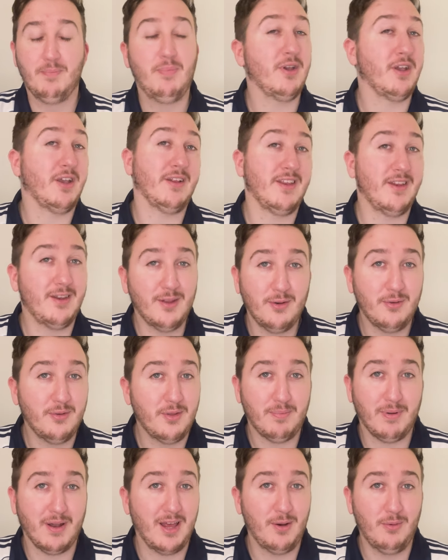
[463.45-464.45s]
But he didn't know who the
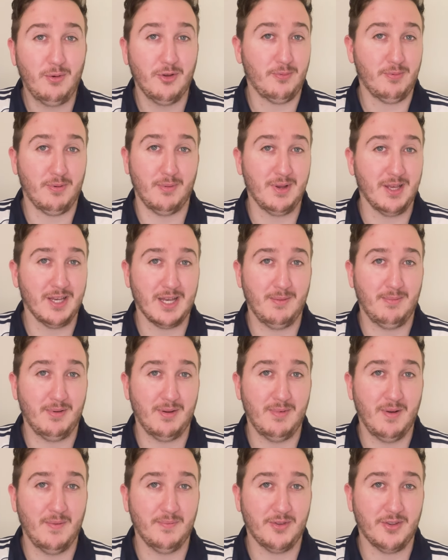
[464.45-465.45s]
player was probably a couple of
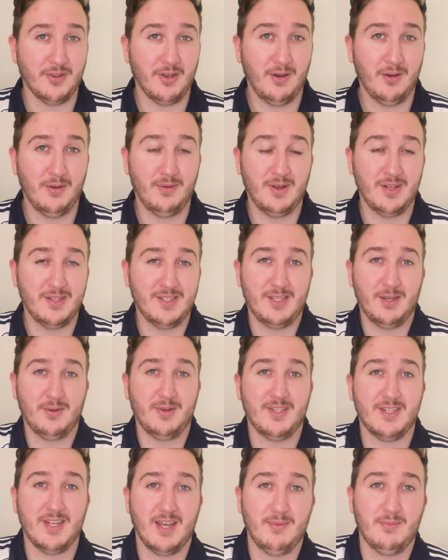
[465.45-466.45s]
months ago until
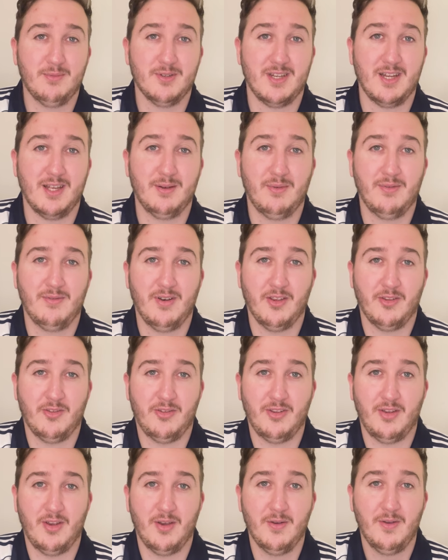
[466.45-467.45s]
his name was linked with us.
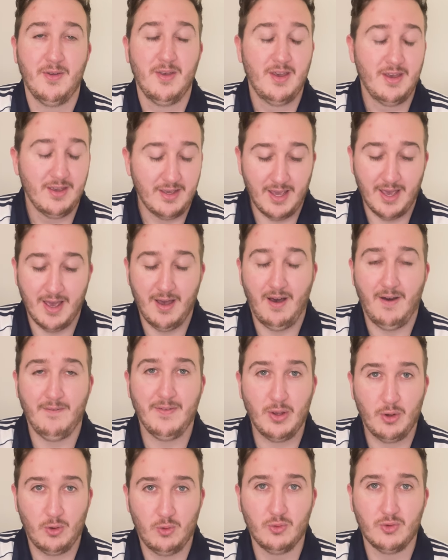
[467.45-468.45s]
So yeah, I
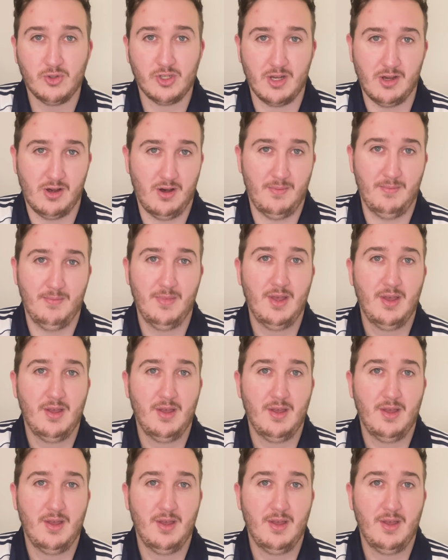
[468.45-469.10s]
think all's calm.